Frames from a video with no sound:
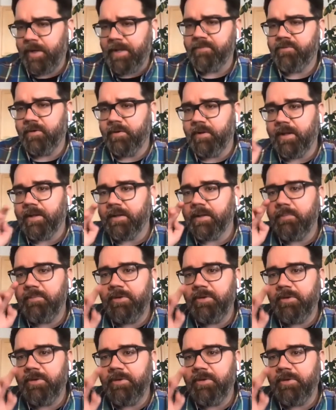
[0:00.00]
Okay, so like, let me
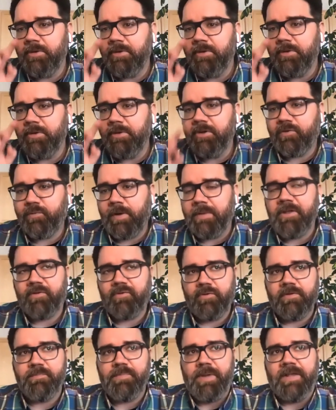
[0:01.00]
just frame that
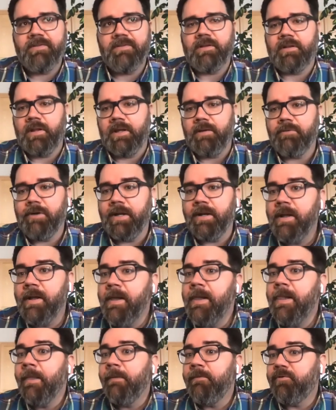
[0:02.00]
sort of basically, right?
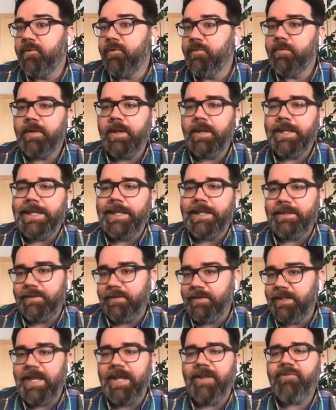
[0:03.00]
So
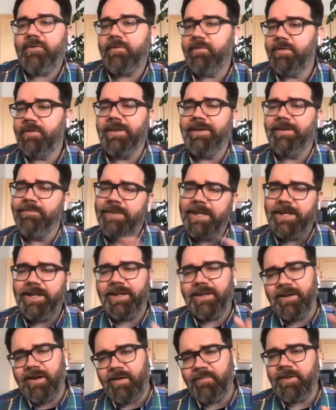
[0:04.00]
the answer, the
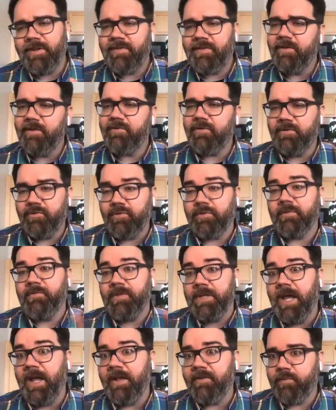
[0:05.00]
immediate and obvious answer is sort of
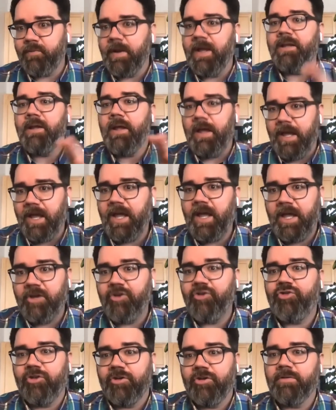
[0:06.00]
yes, right?
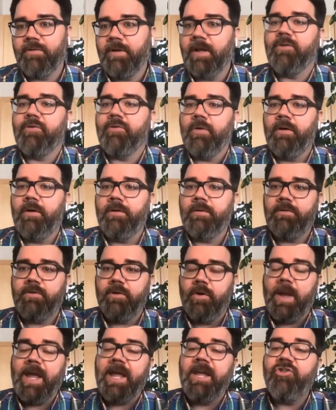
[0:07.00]
Asian, like,
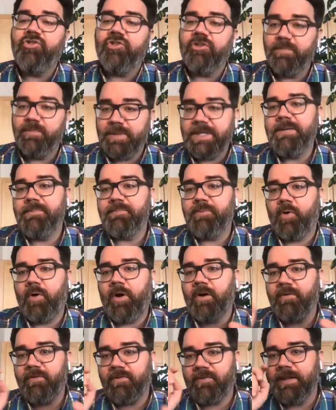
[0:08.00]
Asian people
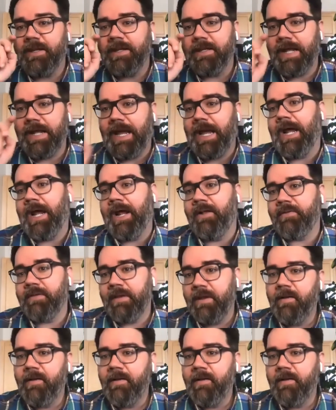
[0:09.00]
are seen as,